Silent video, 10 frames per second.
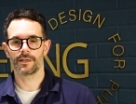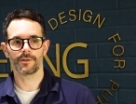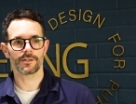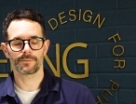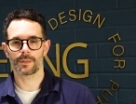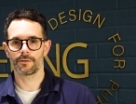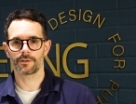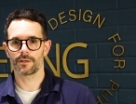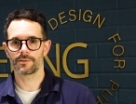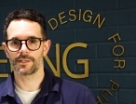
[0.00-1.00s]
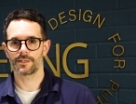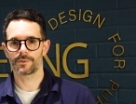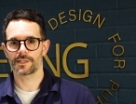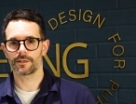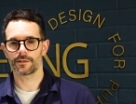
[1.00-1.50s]
they're just powder coated a
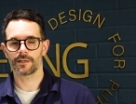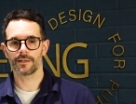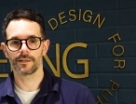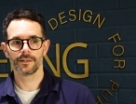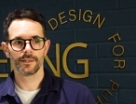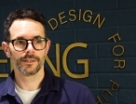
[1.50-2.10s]
particular colour.